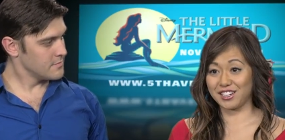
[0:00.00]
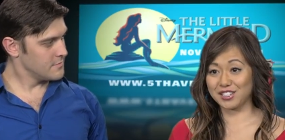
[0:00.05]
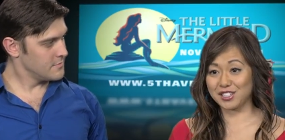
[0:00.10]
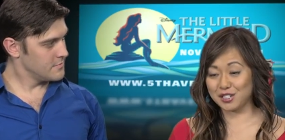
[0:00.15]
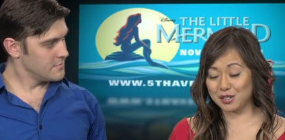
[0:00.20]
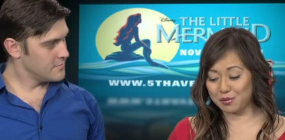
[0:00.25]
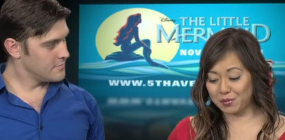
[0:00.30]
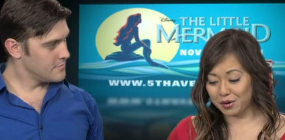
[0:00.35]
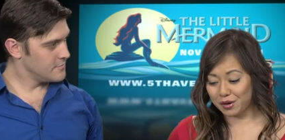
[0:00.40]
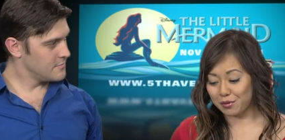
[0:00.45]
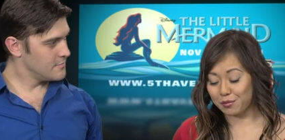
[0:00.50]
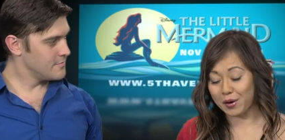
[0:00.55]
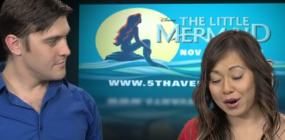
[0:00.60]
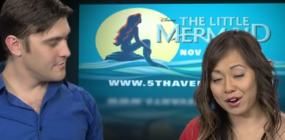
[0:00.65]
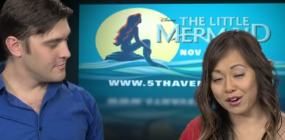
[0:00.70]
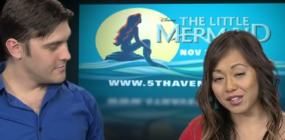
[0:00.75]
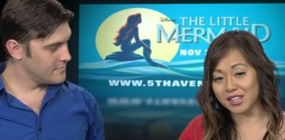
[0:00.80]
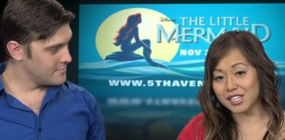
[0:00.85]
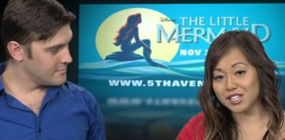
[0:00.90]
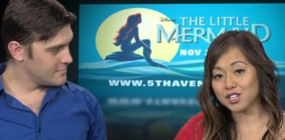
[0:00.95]
Speaker 1: So we're
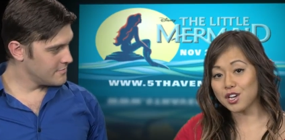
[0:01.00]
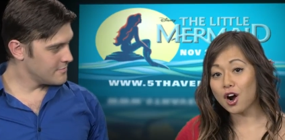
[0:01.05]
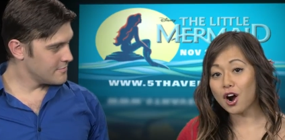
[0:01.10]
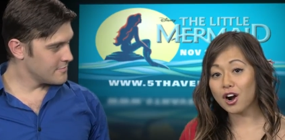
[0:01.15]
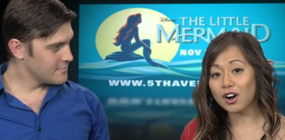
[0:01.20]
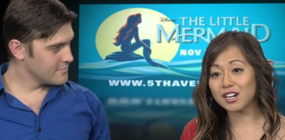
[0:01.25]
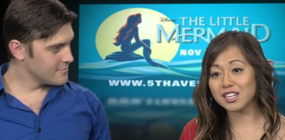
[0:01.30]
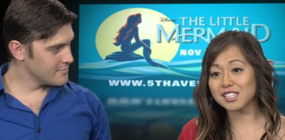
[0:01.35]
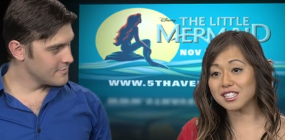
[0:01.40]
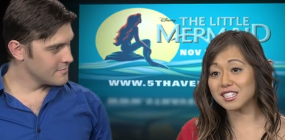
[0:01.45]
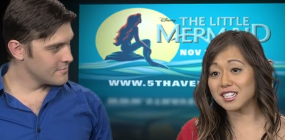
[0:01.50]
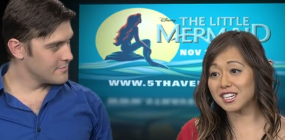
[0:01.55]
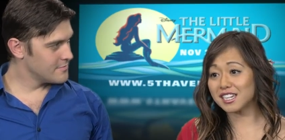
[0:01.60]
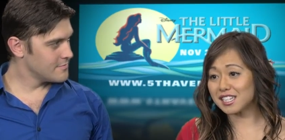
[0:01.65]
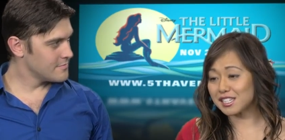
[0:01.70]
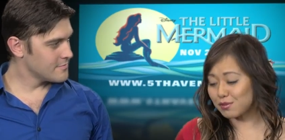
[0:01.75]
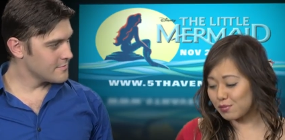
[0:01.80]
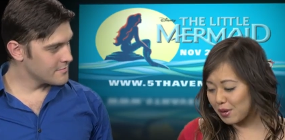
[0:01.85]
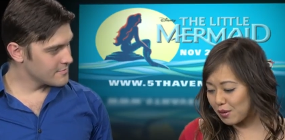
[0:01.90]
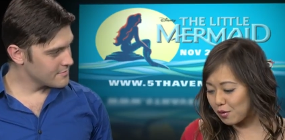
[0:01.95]
wearing these
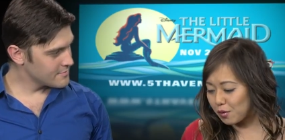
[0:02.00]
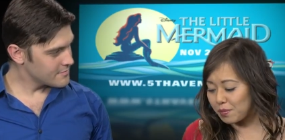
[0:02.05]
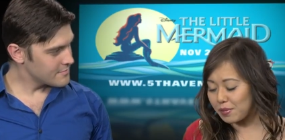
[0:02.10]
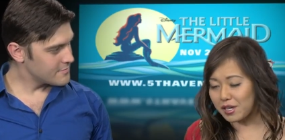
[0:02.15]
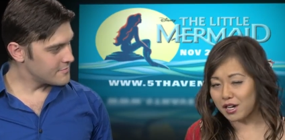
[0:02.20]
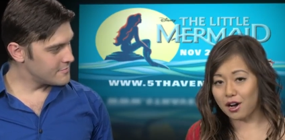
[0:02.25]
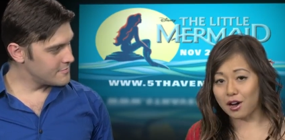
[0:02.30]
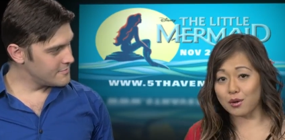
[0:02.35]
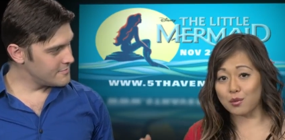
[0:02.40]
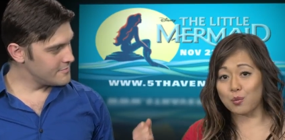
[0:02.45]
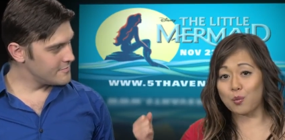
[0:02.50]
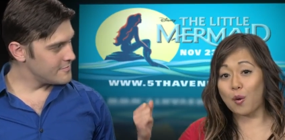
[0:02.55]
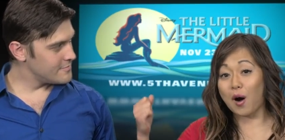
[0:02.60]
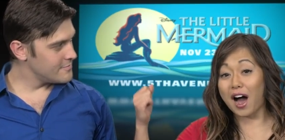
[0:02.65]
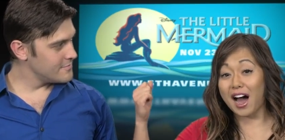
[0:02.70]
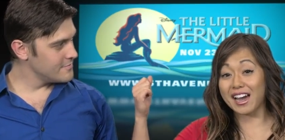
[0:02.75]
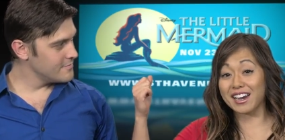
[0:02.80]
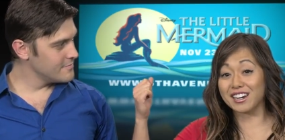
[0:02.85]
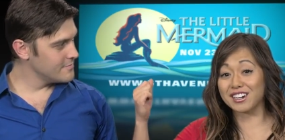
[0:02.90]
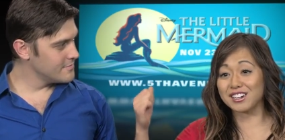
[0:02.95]
harnesses, we will be on
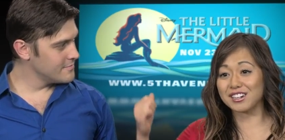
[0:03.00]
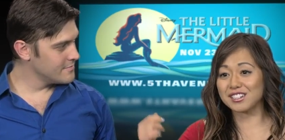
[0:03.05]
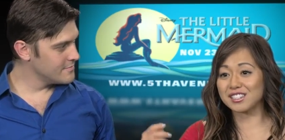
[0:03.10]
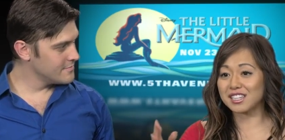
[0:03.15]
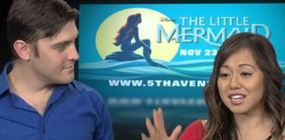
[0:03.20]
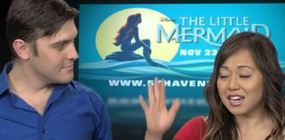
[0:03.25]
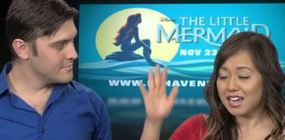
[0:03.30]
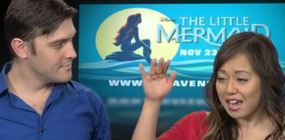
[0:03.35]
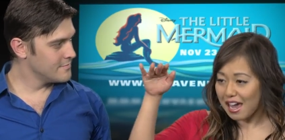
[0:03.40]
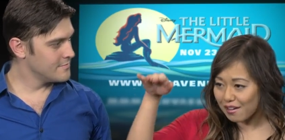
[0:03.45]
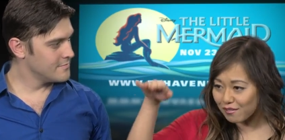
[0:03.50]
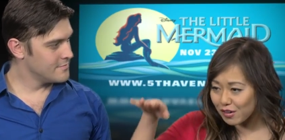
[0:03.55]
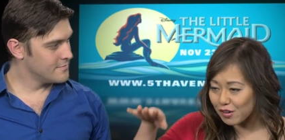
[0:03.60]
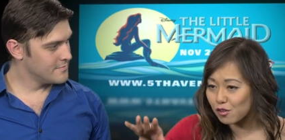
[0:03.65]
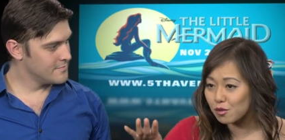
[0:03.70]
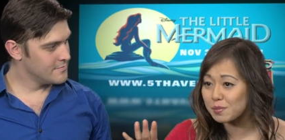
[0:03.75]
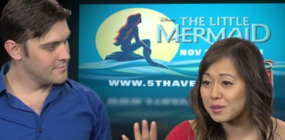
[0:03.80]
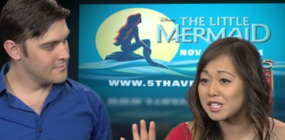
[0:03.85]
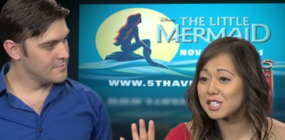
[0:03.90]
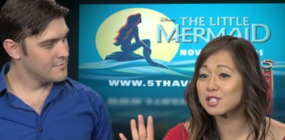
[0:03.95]
wires, and we
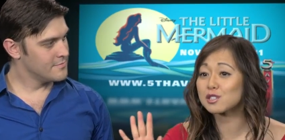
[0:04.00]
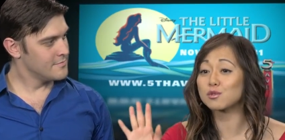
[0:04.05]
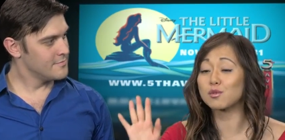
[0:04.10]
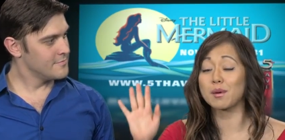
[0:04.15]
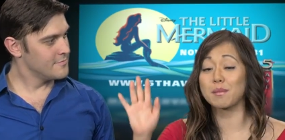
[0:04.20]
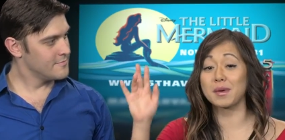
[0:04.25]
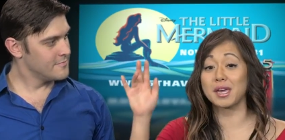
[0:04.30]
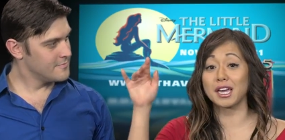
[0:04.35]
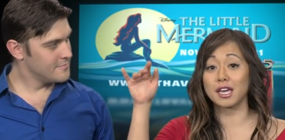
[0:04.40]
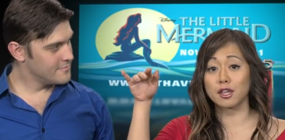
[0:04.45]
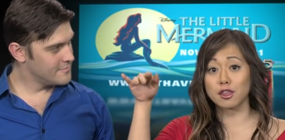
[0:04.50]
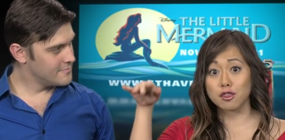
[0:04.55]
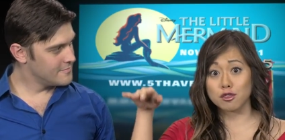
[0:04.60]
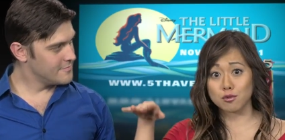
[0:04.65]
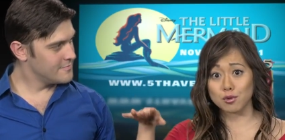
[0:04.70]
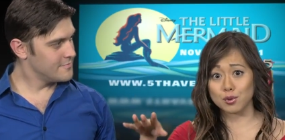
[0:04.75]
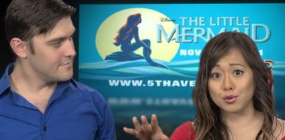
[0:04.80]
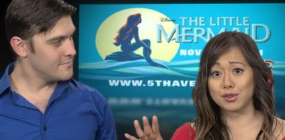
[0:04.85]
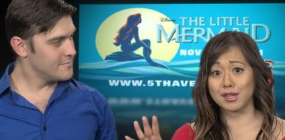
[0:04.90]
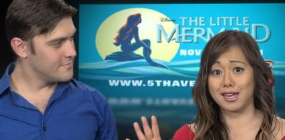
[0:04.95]
will be swimming
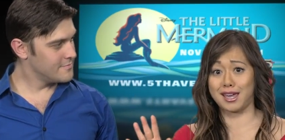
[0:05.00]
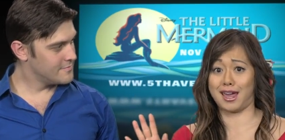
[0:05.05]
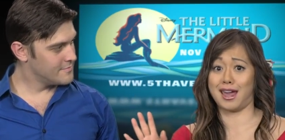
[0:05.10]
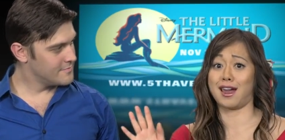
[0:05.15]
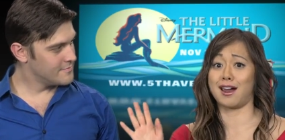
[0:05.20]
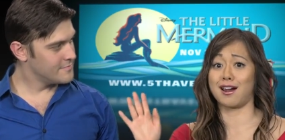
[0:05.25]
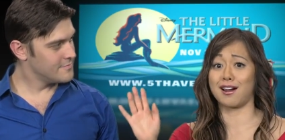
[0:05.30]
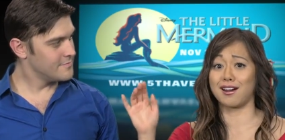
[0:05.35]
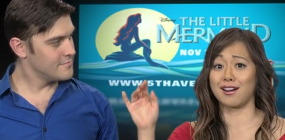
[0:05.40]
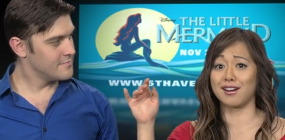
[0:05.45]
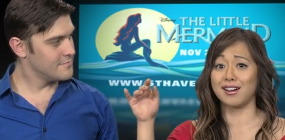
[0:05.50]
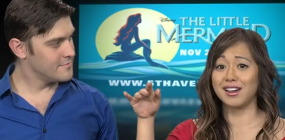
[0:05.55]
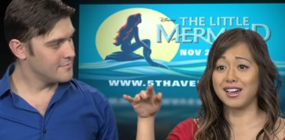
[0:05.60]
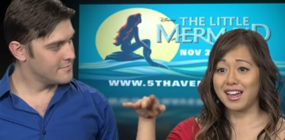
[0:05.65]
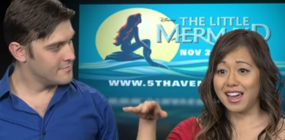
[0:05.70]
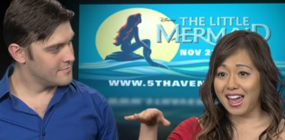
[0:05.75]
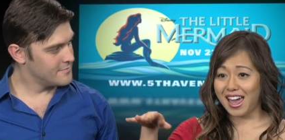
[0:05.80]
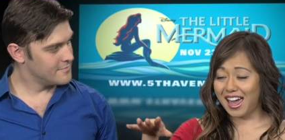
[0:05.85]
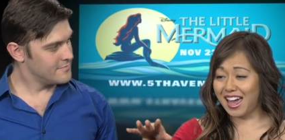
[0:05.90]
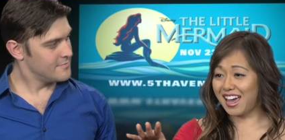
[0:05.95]
through the air,
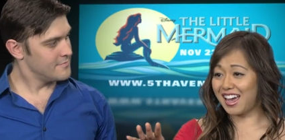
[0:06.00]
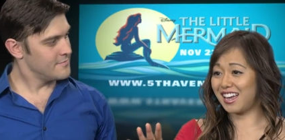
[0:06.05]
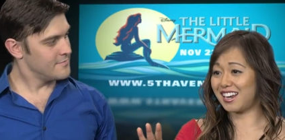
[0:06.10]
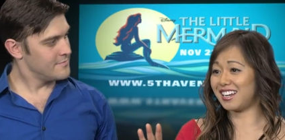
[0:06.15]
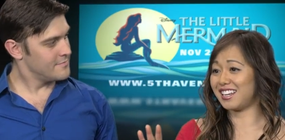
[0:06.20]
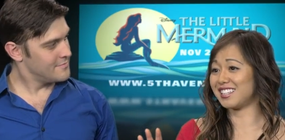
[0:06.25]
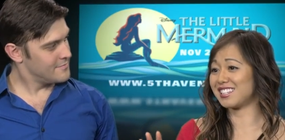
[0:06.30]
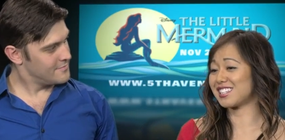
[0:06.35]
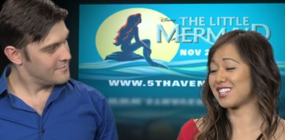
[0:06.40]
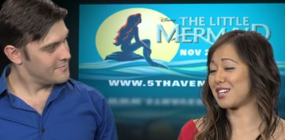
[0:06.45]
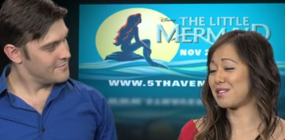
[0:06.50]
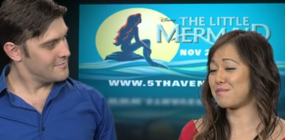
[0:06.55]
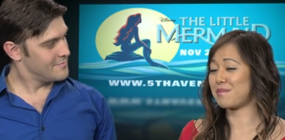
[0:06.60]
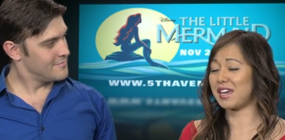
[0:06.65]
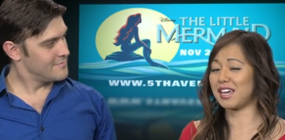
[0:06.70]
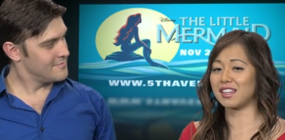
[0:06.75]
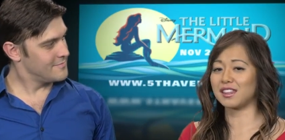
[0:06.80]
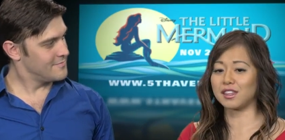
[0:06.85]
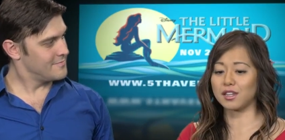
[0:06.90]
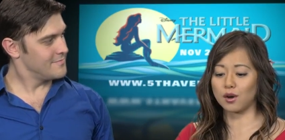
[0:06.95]
and it's going to
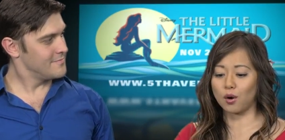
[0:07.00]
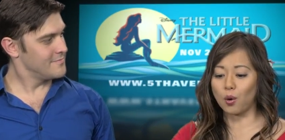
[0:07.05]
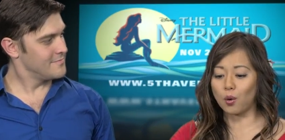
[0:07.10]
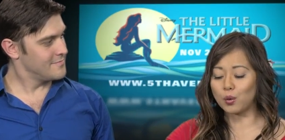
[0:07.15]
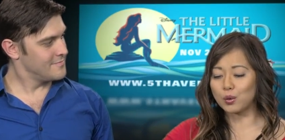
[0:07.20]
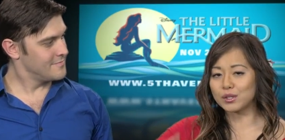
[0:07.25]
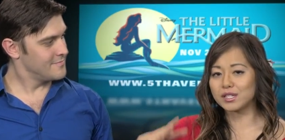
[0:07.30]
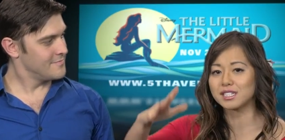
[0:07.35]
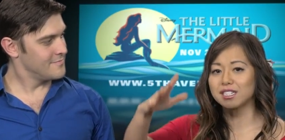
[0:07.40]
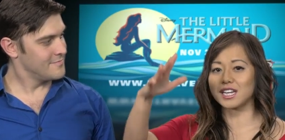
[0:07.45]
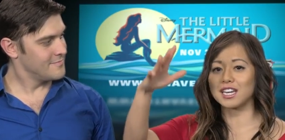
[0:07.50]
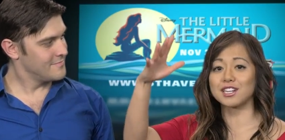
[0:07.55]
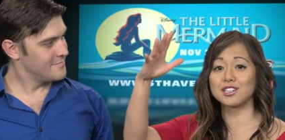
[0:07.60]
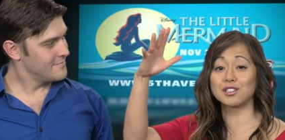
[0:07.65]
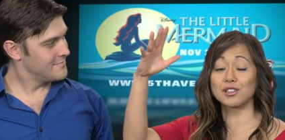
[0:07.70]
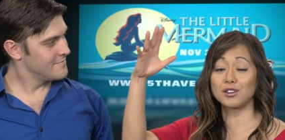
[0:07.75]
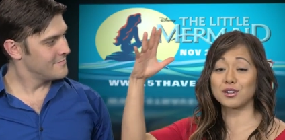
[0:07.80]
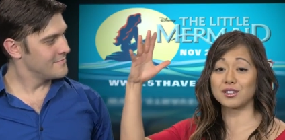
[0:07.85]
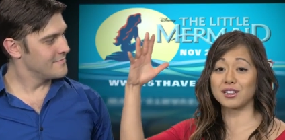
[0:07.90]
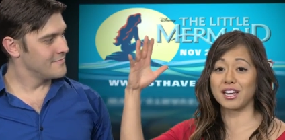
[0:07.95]
make the whole stage
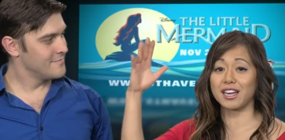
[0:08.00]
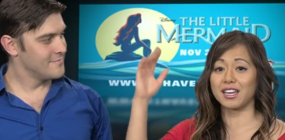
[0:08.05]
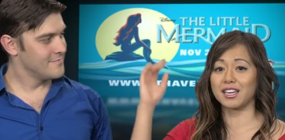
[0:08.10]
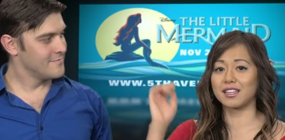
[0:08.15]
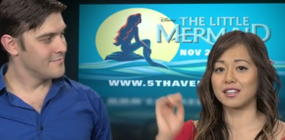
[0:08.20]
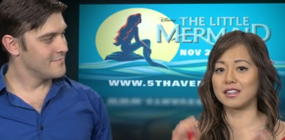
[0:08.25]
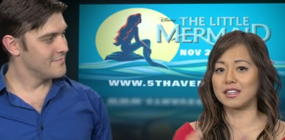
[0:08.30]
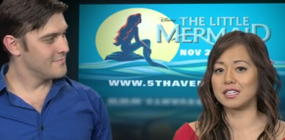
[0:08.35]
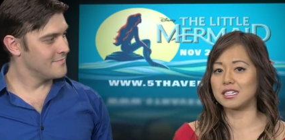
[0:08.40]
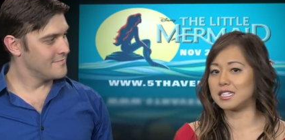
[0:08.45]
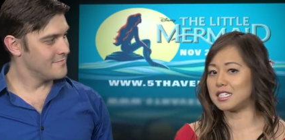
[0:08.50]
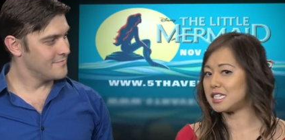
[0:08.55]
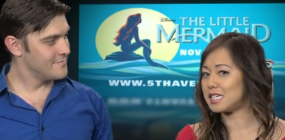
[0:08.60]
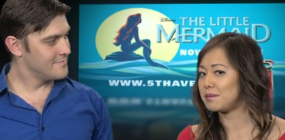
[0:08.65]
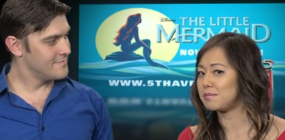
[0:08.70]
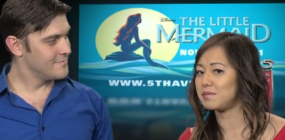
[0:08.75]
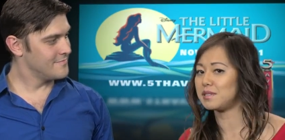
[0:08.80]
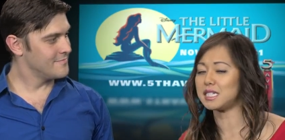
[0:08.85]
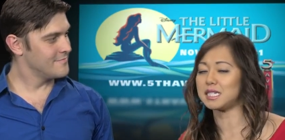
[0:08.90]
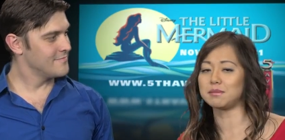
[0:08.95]
look like the
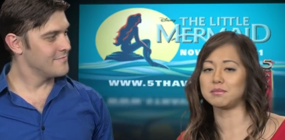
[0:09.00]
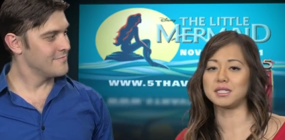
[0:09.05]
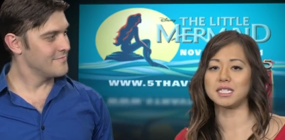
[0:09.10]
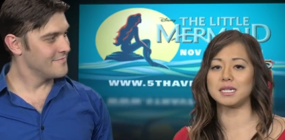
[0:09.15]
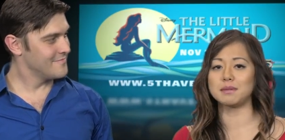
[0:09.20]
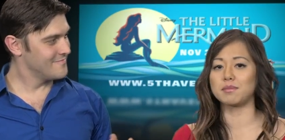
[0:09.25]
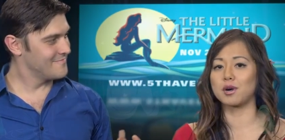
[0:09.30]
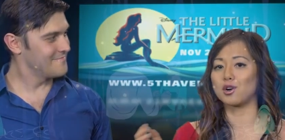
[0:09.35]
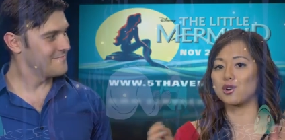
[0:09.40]
deep, deep, deep